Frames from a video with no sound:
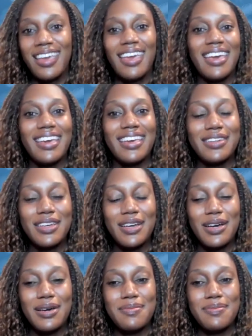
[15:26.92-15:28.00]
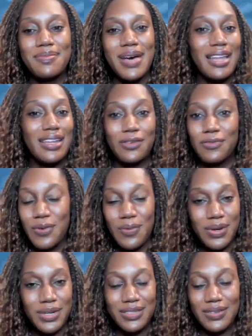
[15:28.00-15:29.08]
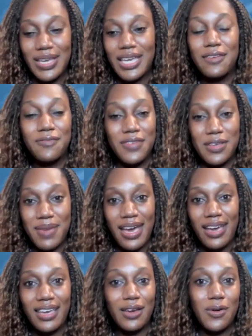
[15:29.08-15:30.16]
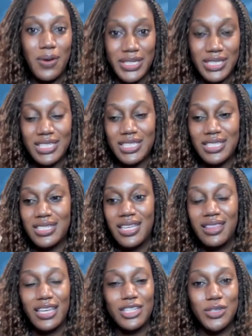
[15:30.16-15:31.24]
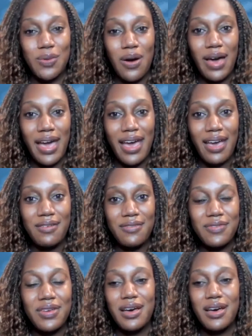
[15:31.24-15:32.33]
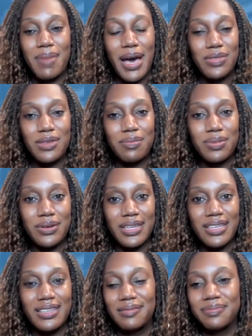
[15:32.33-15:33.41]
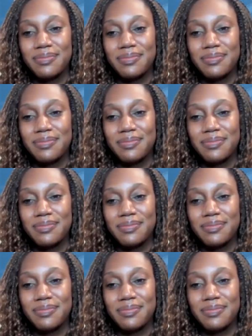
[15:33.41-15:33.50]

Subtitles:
And I look forward to any feedback and questions that you all have about the book